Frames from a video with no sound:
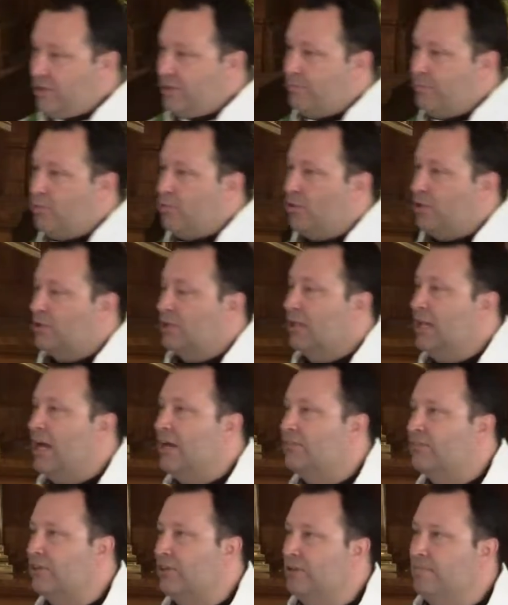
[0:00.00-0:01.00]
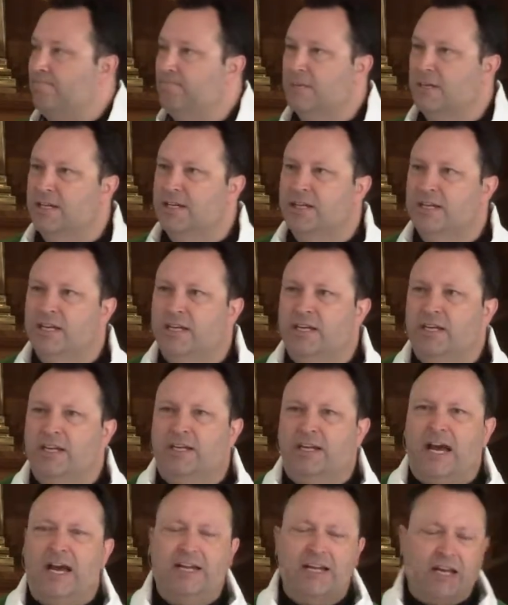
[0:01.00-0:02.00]
an important lesson.
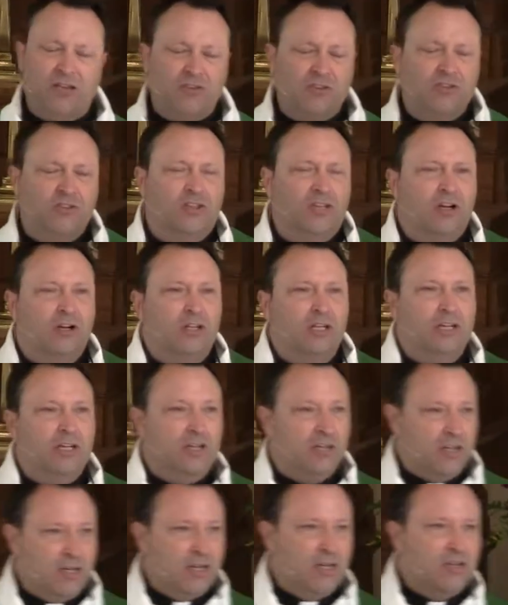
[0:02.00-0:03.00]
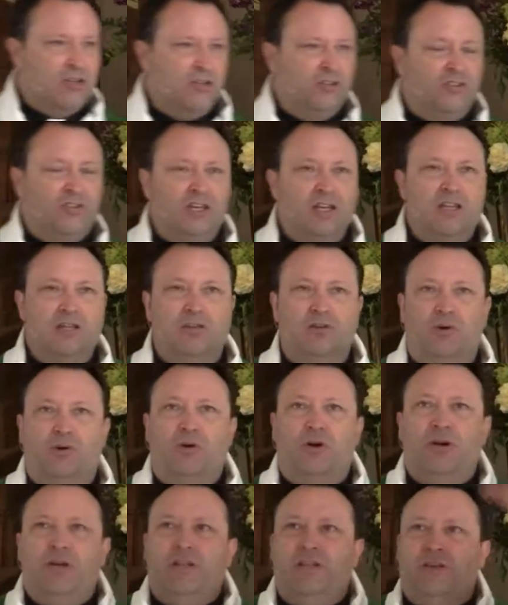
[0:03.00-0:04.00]
Not necessarily to see the
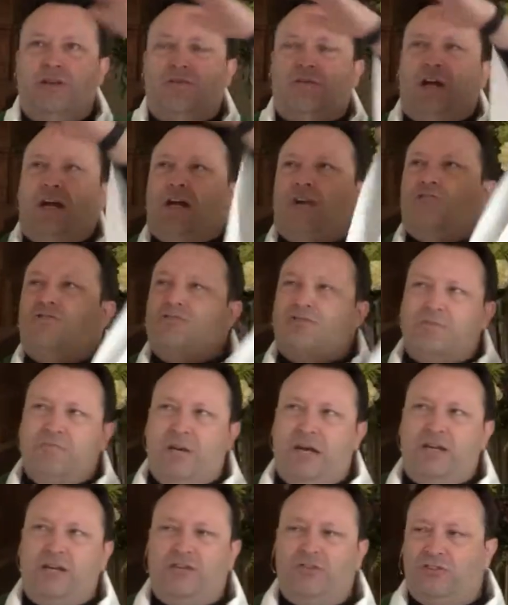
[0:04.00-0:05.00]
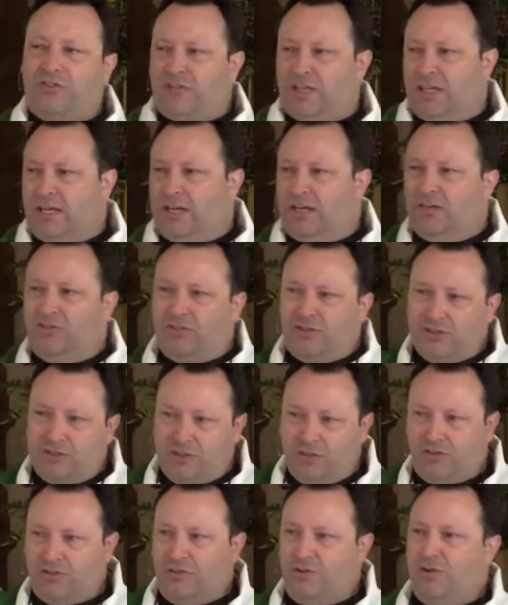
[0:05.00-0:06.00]
Lord in the great and tremendous things,
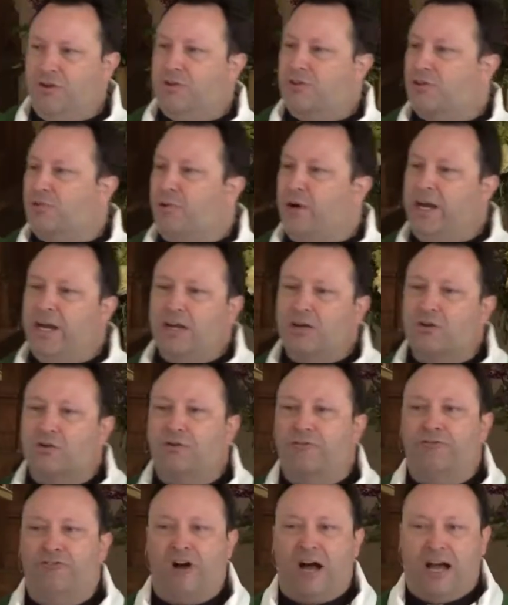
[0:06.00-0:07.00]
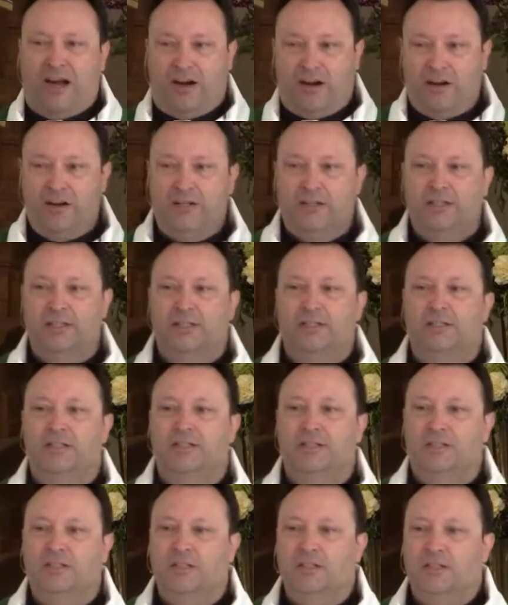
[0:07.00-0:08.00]
such as an earthquake or a fire,
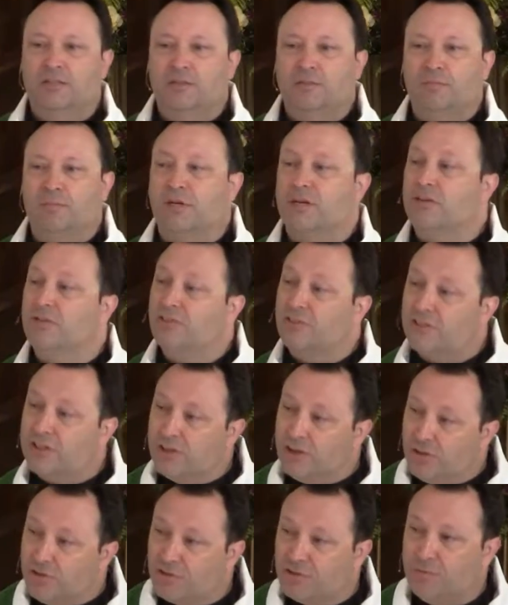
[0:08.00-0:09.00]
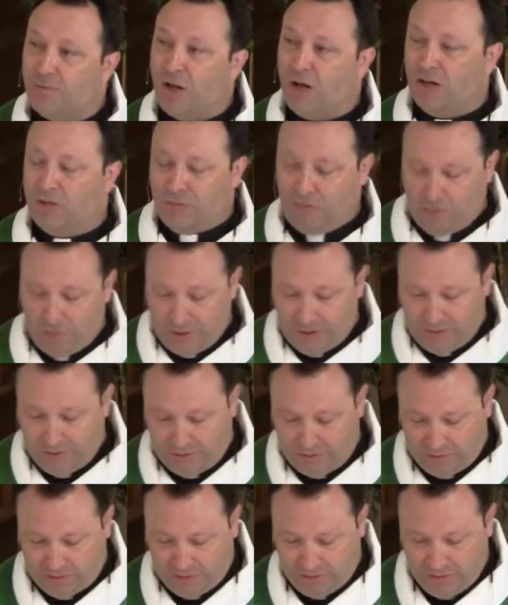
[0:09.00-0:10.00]
but in the still small
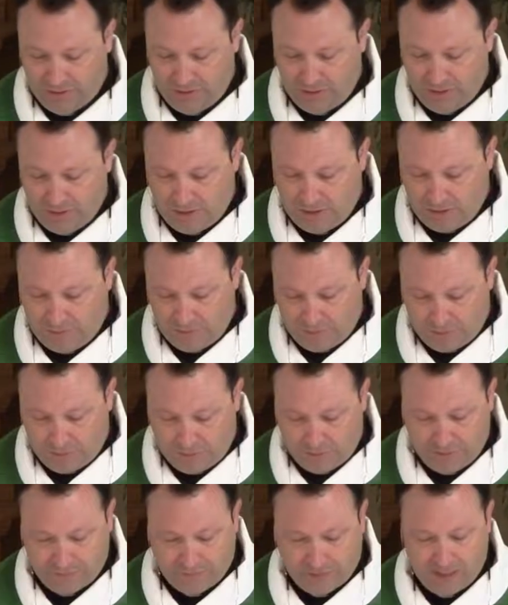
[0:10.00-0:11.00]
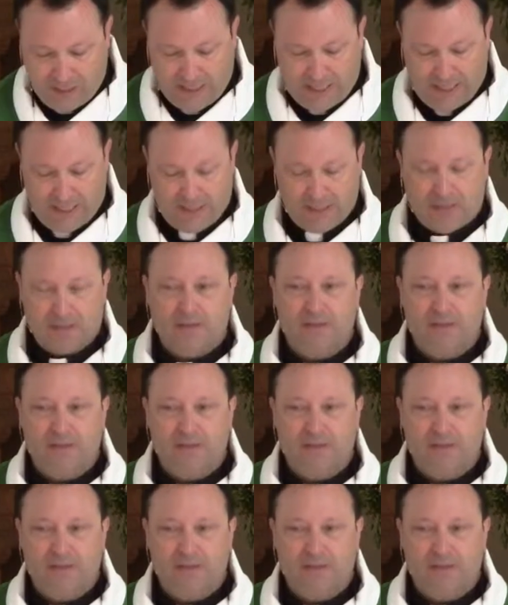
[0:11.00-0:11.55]
voice of the Word of God.